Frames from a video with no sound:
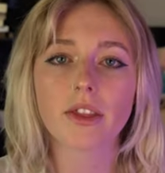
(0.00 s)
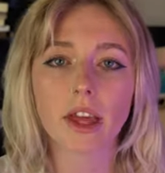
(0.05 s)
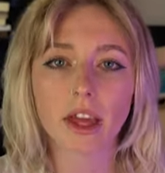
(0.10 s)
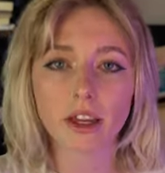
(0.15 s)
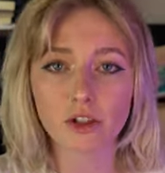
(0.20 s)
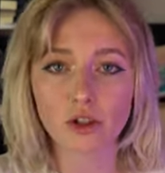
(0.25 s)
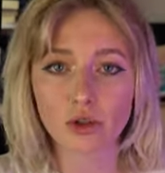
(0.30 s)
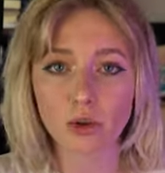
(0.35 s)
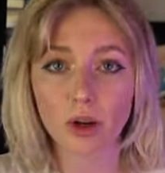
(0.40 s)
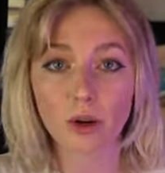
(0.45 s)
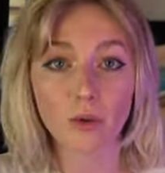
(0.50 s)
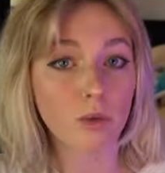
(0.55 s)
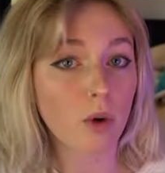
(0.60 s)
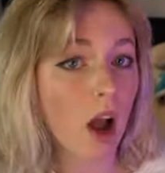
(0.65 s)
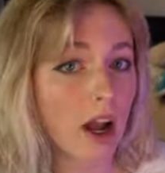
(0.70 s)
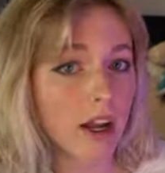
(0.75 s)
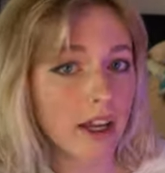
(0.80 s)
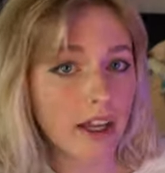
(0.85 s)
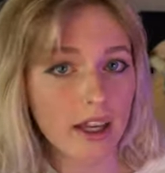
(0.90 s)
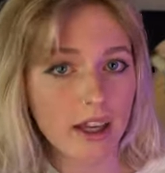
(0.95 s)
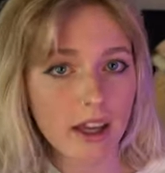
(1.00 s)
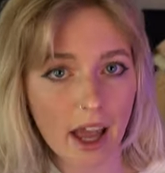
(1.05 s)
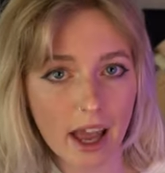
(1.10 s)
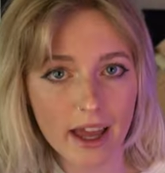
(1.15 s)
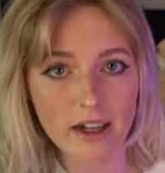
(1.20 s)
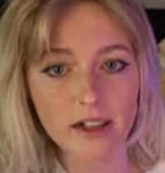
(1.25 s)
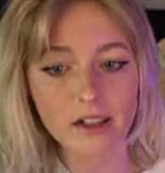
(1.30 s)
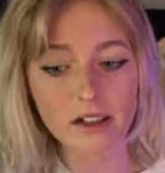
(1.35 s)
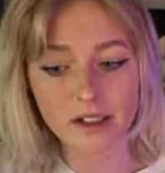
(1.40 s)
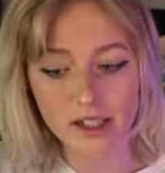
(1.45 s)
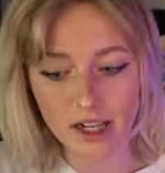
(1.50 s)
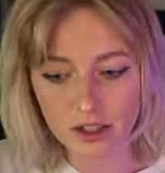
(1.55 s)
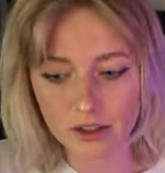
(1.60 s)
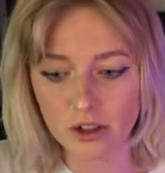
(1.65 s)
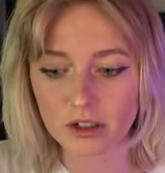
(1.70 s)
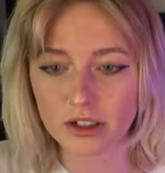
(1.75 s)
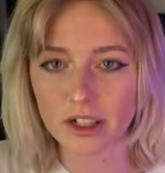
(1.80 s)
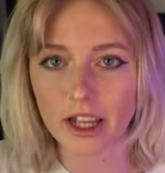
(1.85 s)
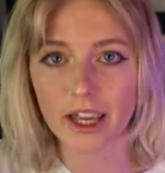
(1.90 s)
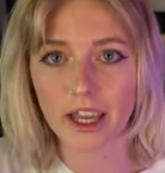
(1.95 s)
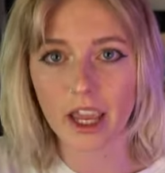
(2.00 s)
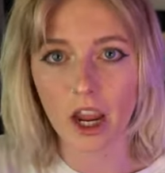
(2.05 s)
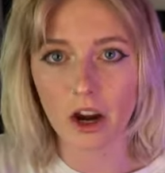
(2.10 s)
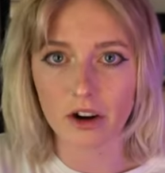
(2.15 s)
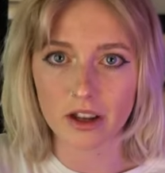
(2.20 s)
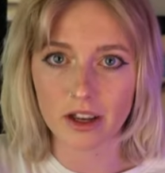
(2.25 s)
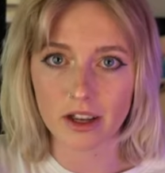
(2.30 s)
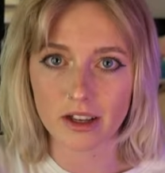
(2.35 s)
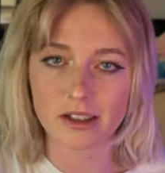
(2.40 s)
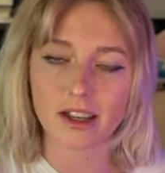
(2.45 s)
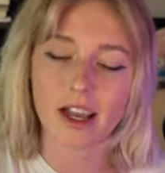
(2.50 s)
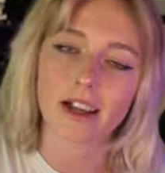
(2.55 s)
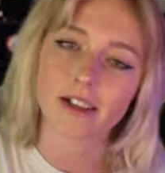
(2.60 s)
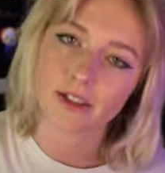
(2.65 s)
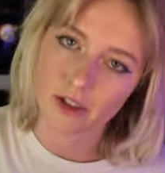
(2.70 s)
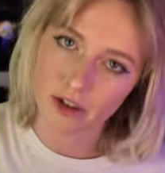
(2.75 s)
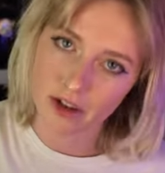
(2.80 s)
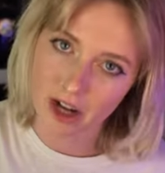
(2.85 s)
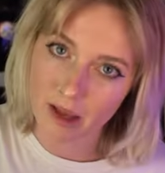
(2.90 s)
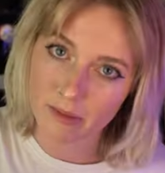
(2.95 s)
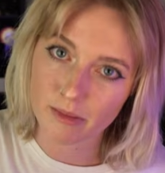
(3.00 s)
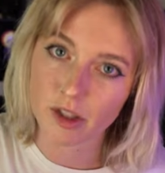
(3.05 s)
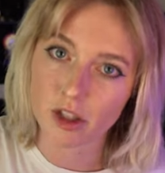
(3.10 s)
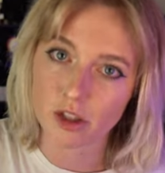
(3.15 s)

They enjoy rocky and desert like areas, as their name